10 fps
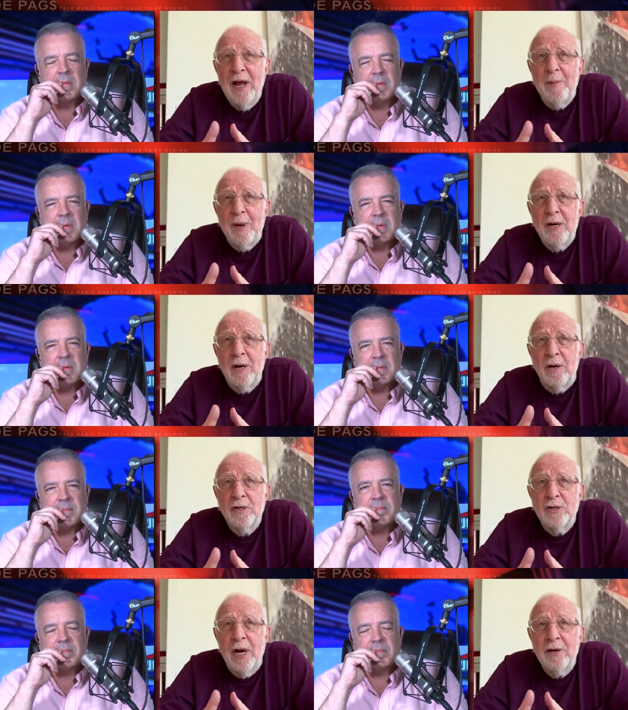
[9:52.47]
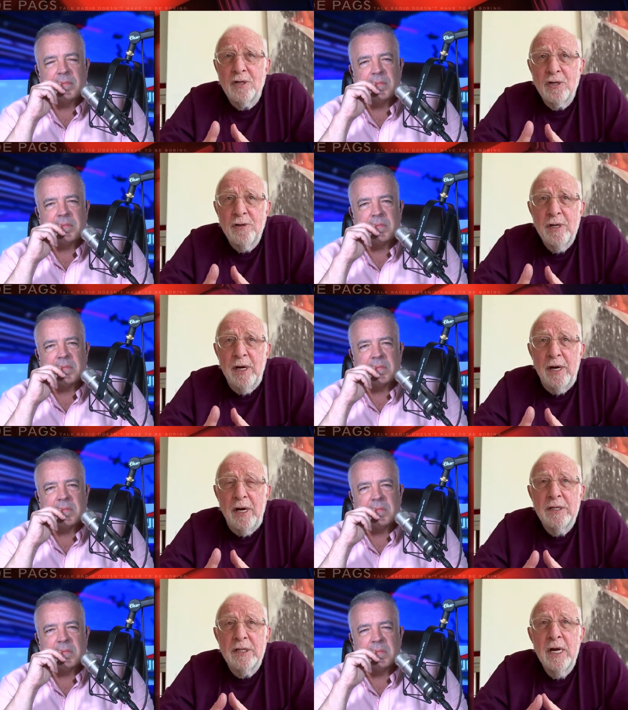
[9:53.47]
Speaker 1: development contract, two
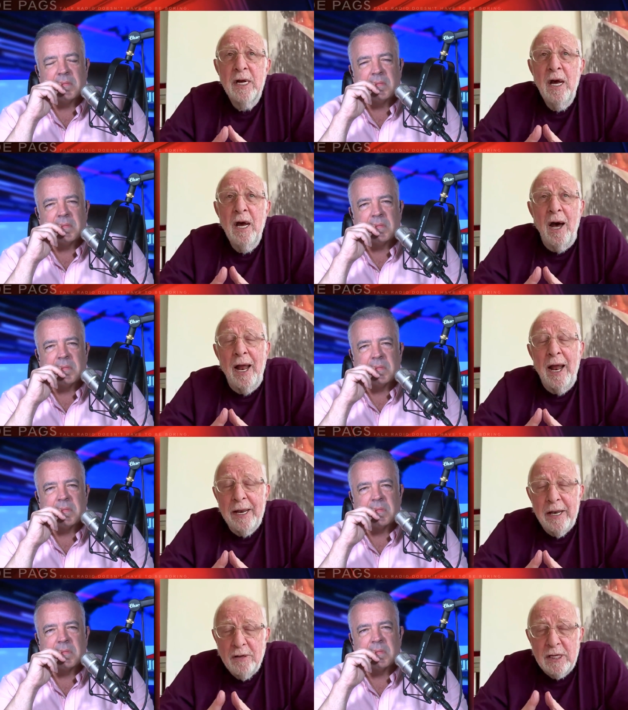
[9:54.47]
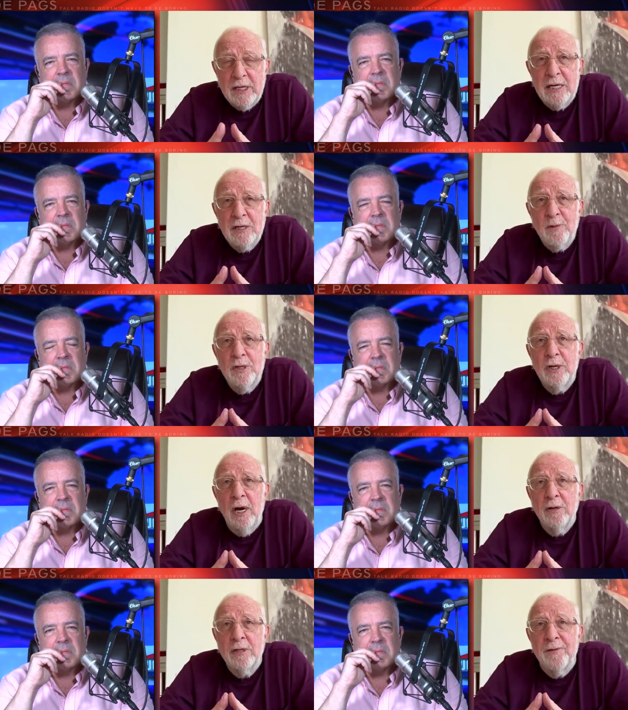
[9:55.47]
years, I had no success with
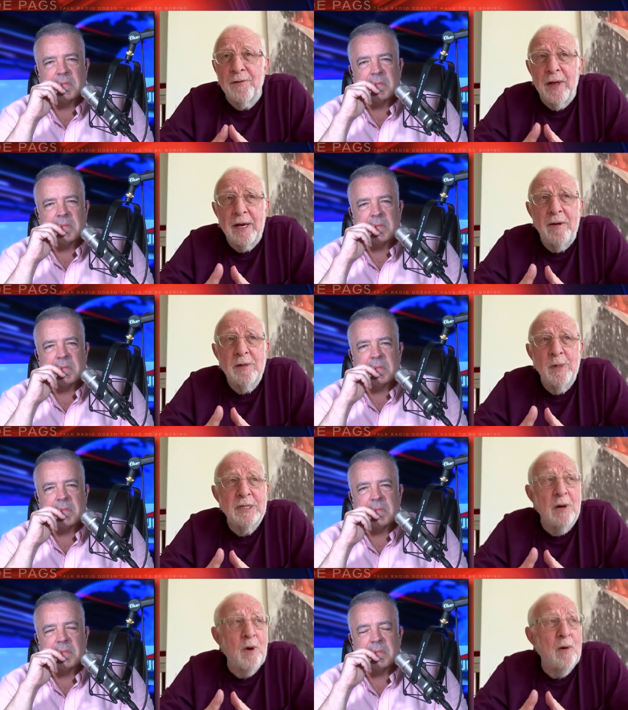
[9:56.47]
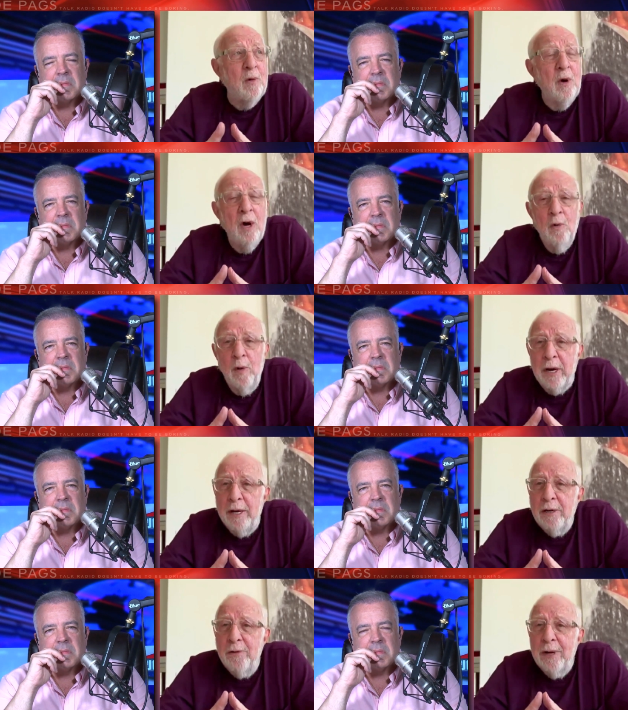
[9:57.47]
Joseph, and they came to me and said, "Well, we're
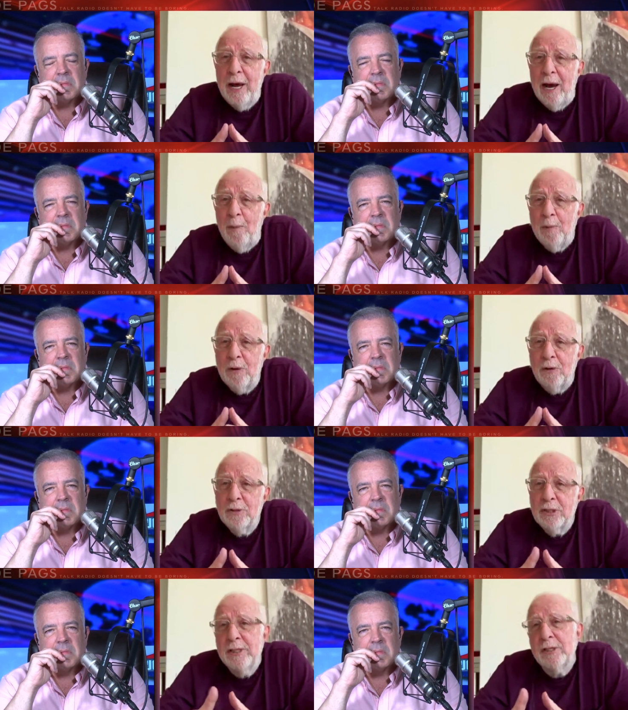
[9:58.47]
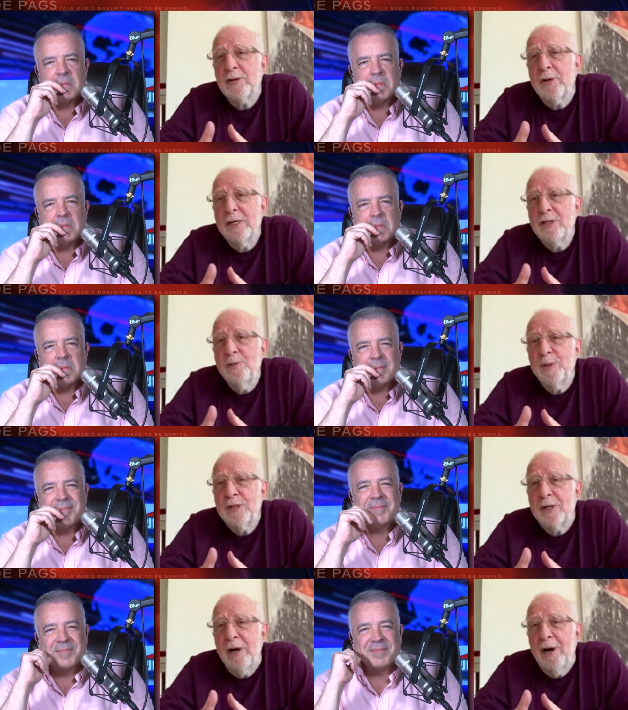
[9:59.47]
going to do an album called Jesus Christ
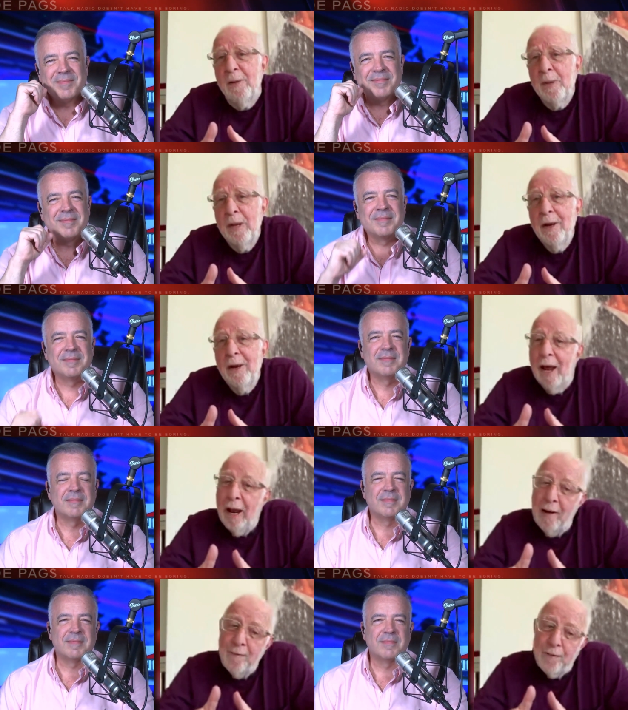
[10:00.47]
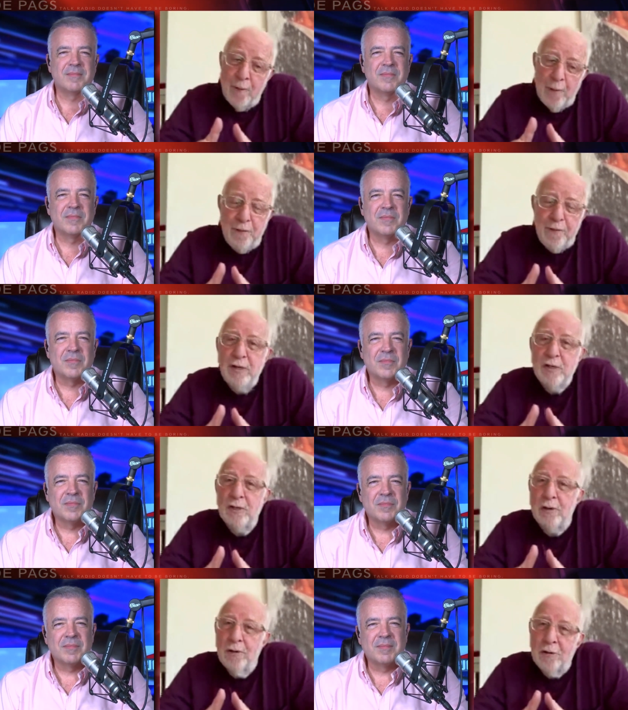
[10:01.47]
Superstar," and I'm from the
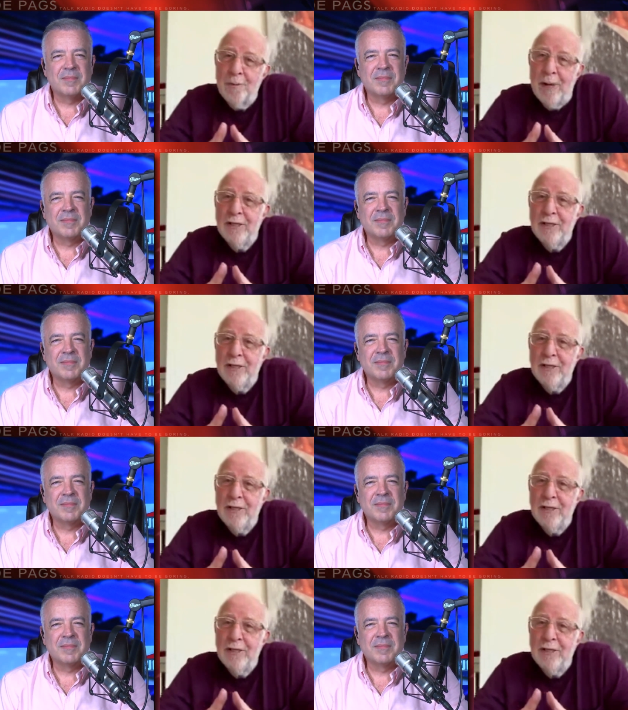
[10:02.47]
provincial North